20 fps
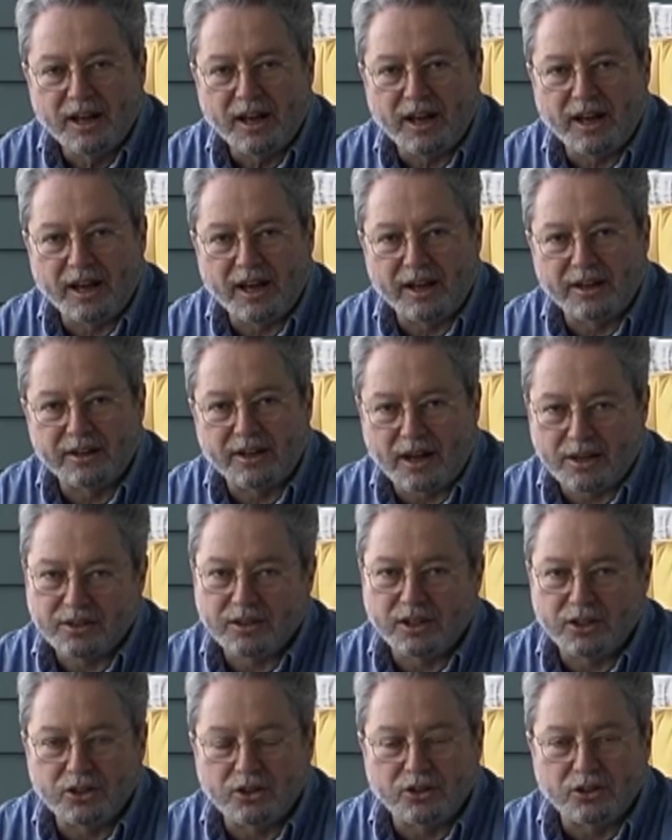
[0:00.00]
And I
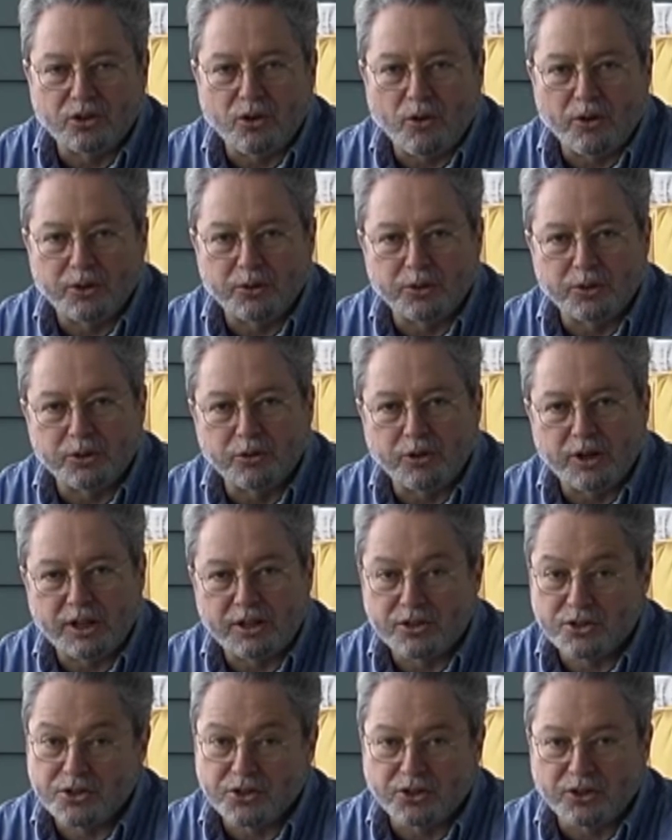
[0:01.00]
think you're going to
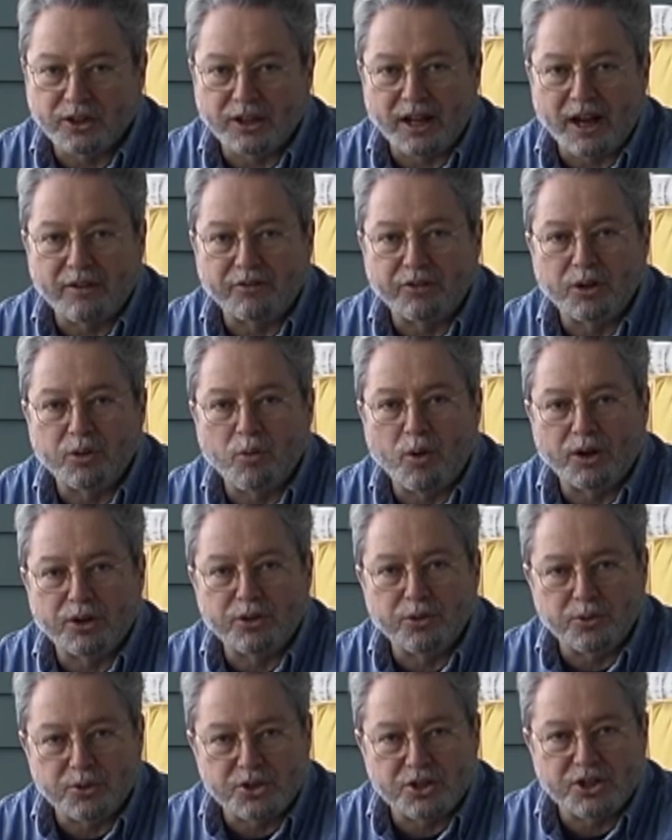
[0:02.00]
agree, and certainly everyone
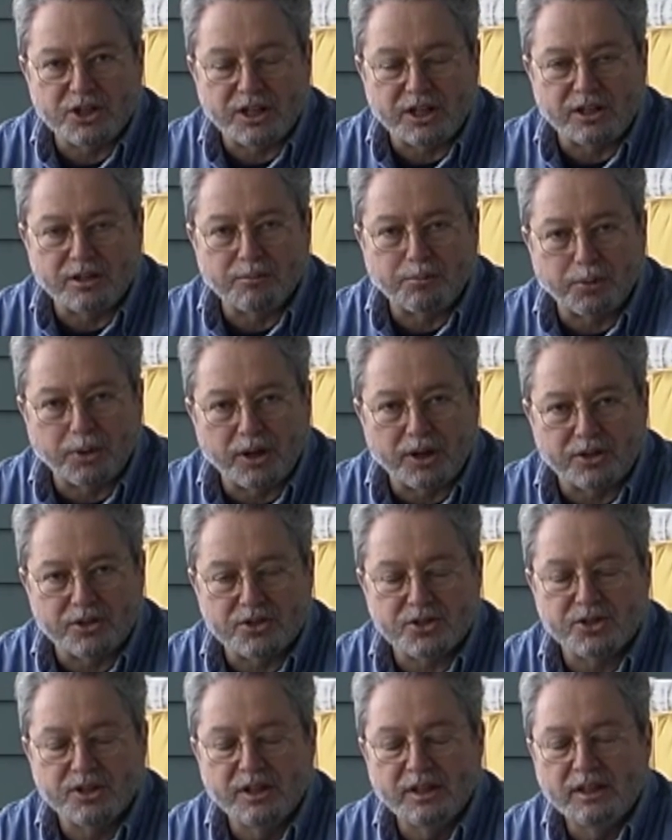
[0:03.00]
who has seen
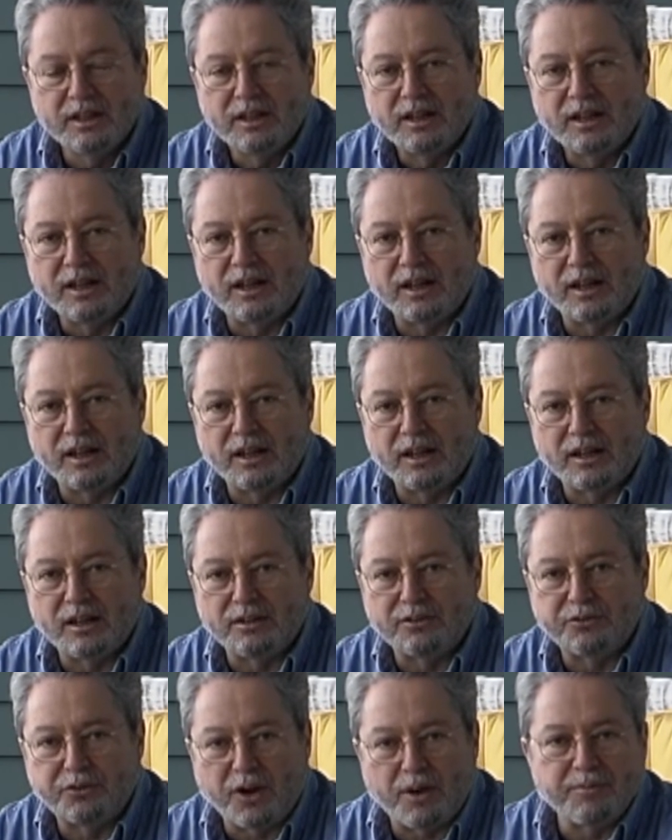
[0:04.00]
prints
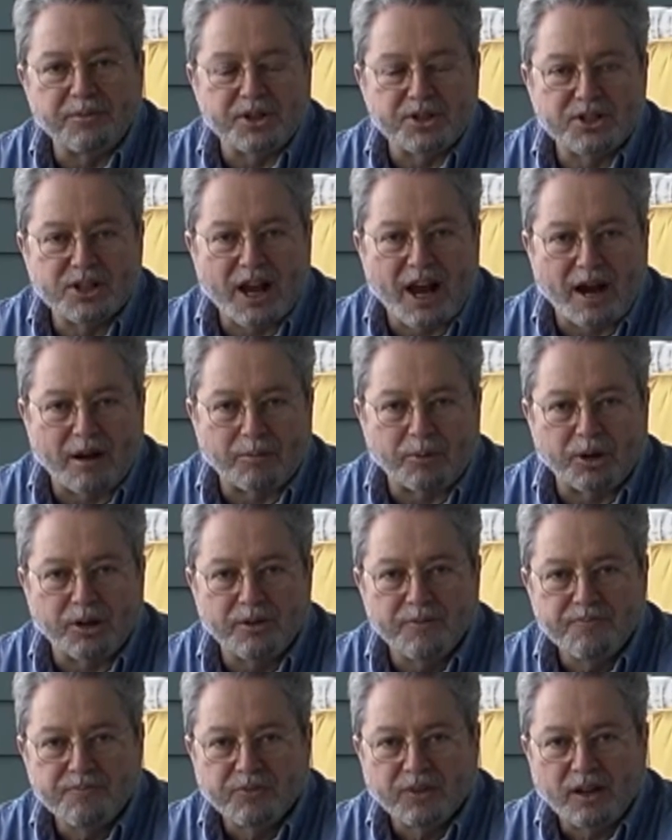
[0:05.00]
uh, from this
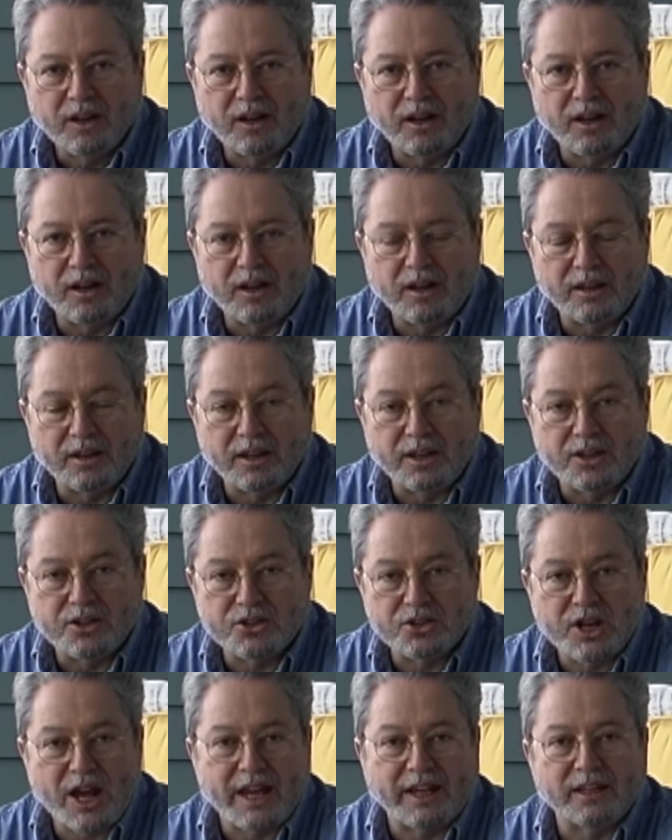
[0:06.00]
camera uh,
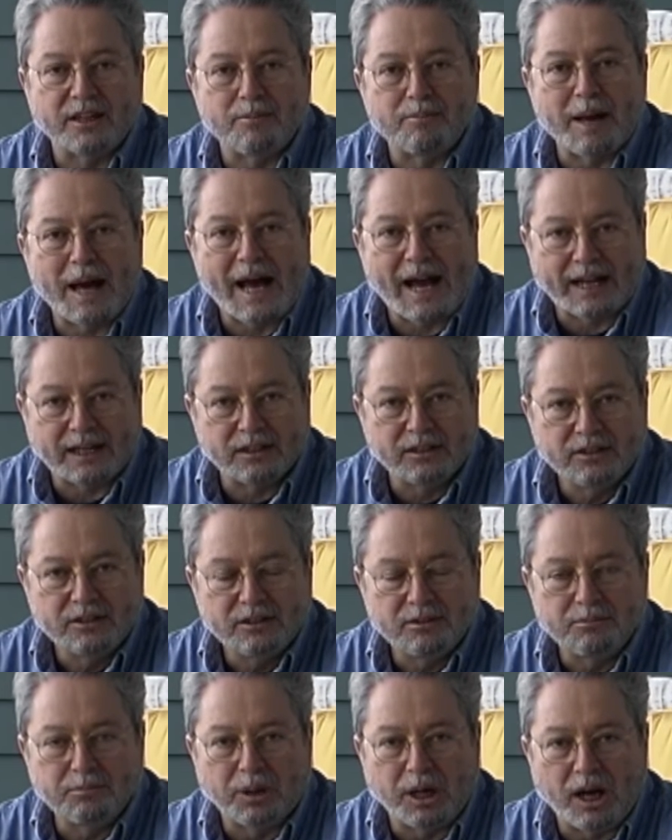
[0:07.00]
is taken aback
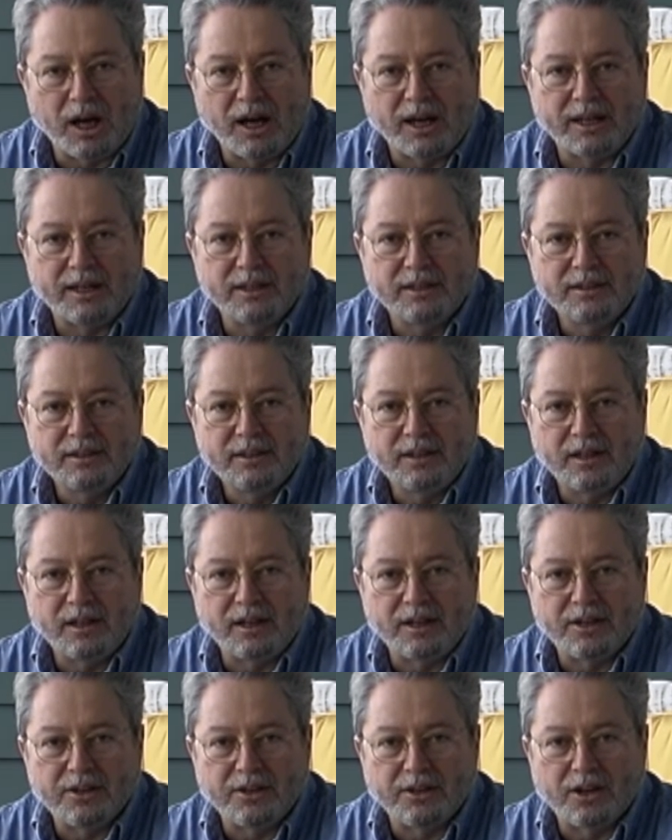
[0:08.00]
by
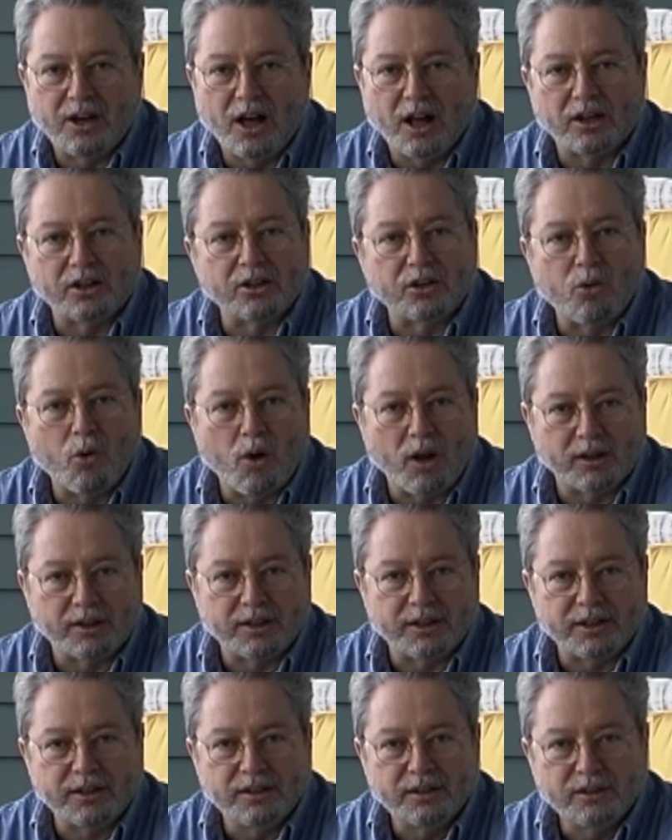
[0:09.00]
uh, the color
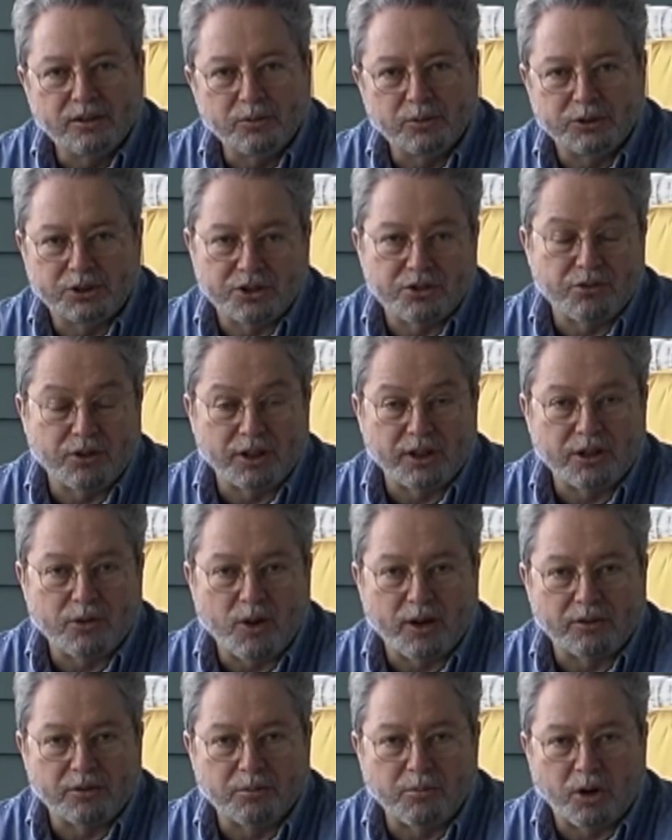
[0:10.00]
quality, which is really
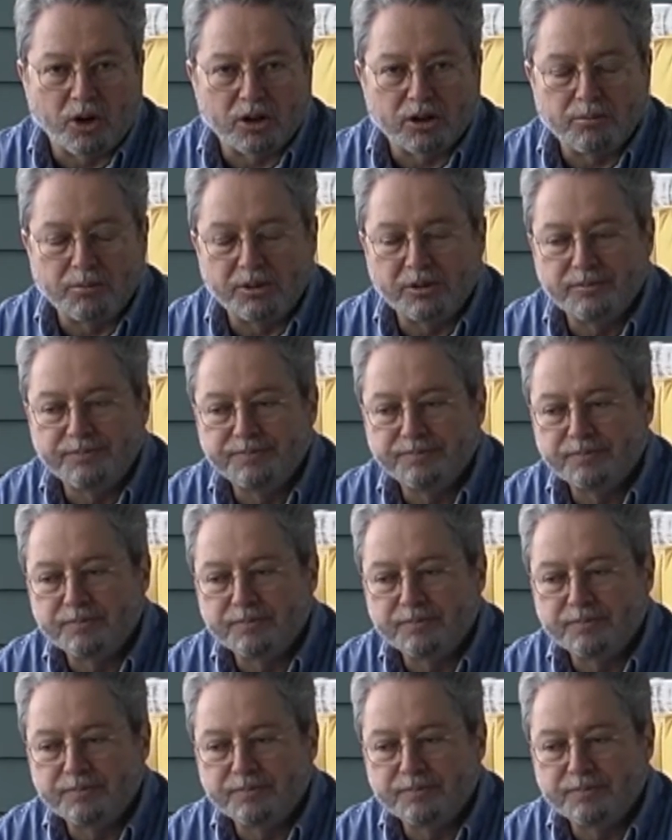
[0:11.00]
quite remarkable.